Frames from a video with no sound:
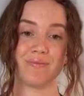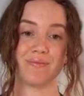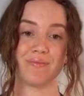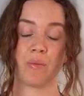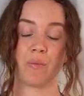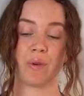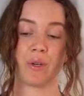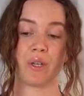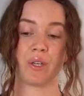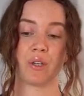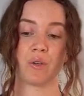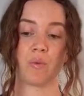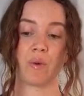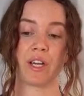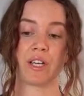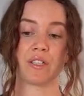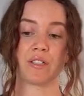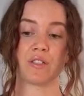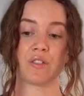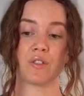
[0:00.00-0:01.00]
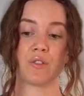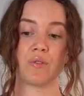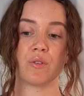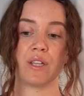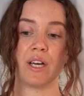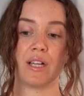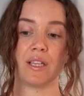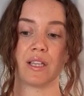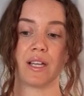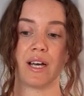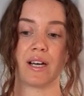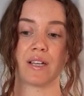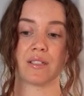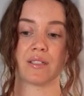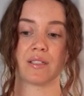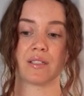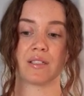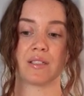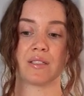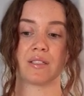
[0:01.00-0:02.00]
Bringing awareness to that
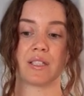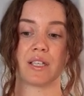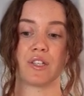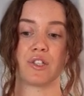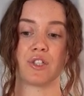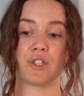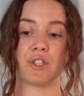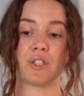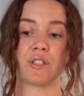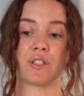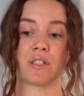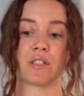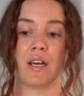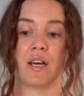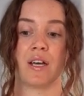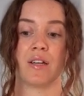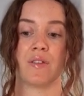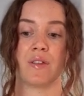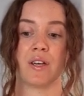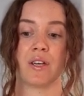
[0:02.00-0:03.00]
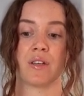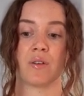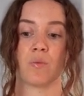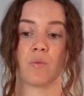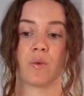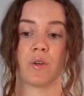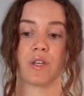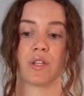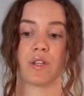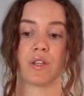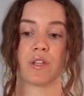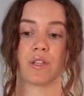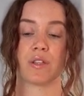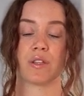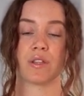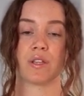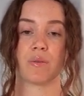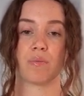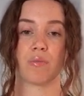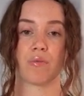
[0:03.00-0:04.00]
loudest sensation, and then
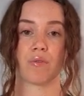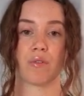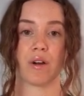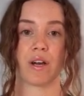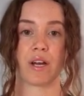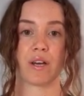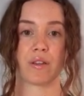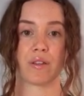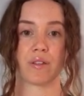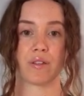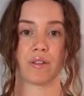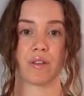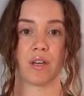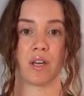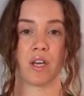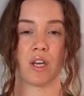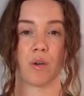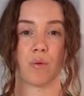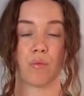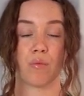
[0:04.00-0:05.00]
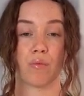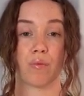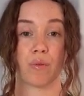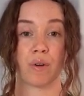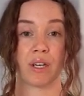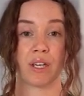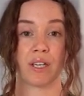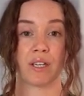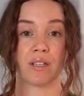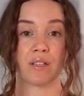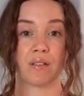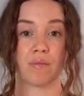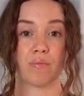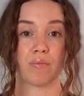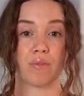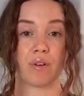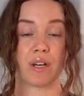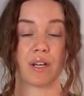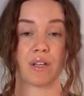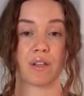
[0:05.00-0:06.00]
with the breath, bringing the
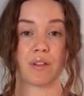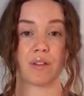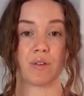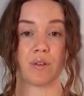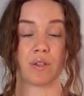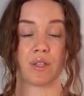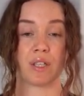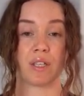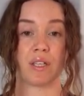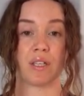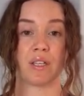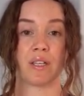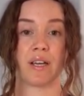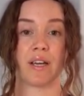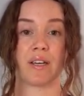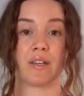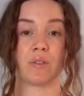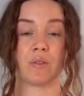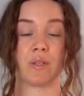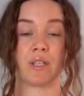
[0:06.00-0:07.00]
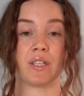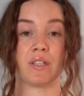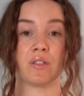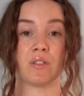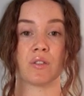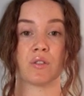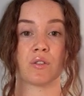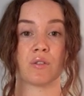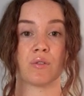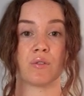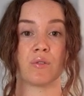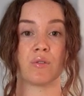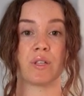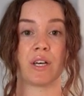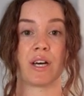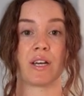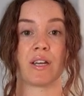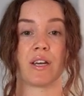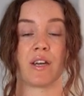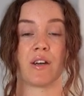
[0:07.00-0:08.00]
breath on the inhale into
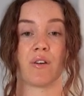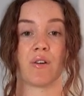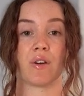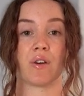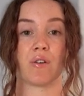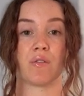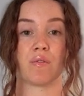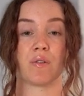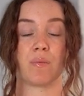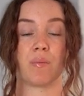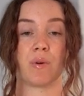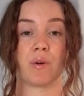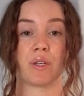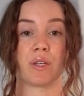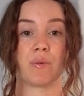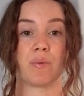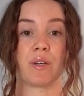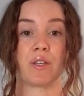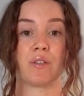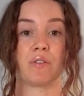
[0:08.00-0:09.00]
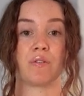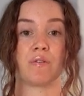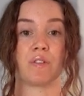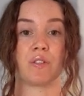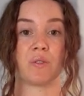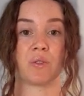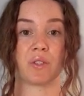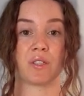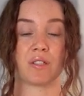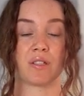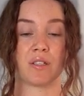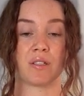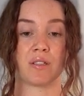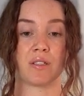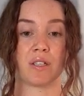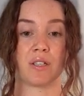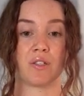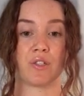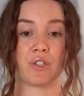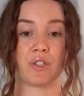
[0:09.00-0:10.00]
that area of the body where you feel the
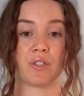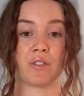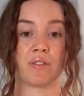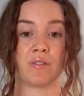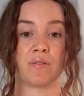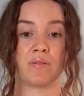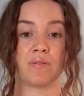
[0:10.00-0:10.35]
sensation.